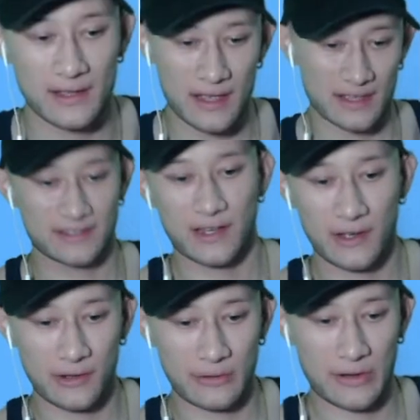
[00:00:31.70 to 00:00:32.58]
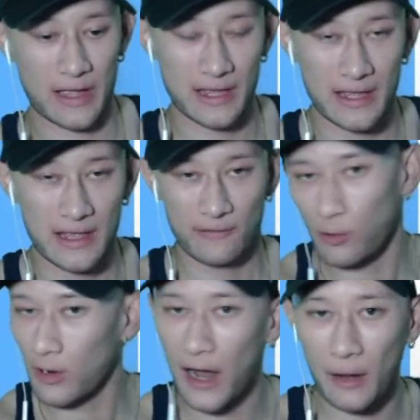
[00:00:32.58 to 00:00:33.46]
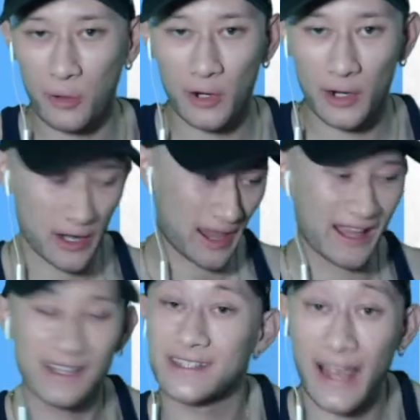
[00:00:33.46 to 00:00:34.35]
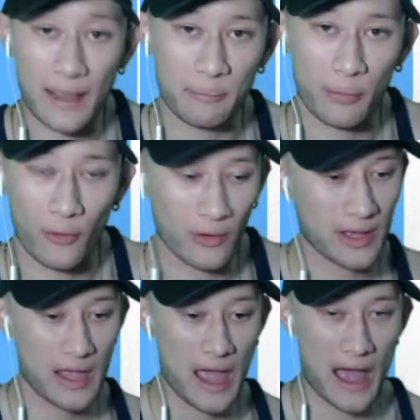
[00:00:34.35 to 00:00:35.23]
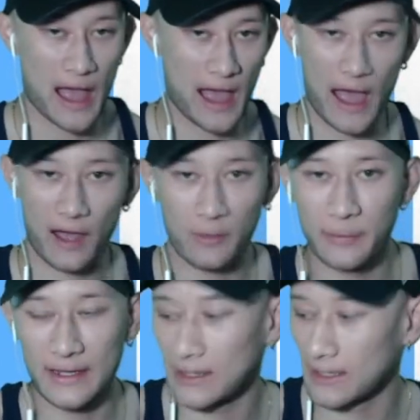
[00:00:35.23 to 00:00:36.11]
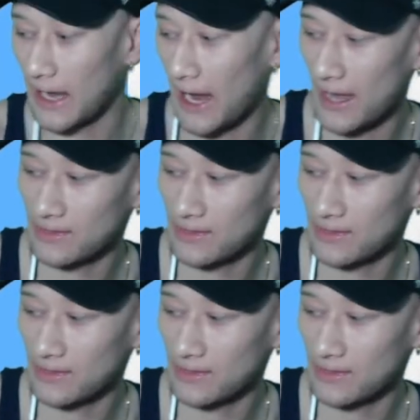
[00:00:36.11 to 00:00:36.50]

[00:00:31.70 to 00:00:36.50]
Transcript: So for our example, I'll be the guy in this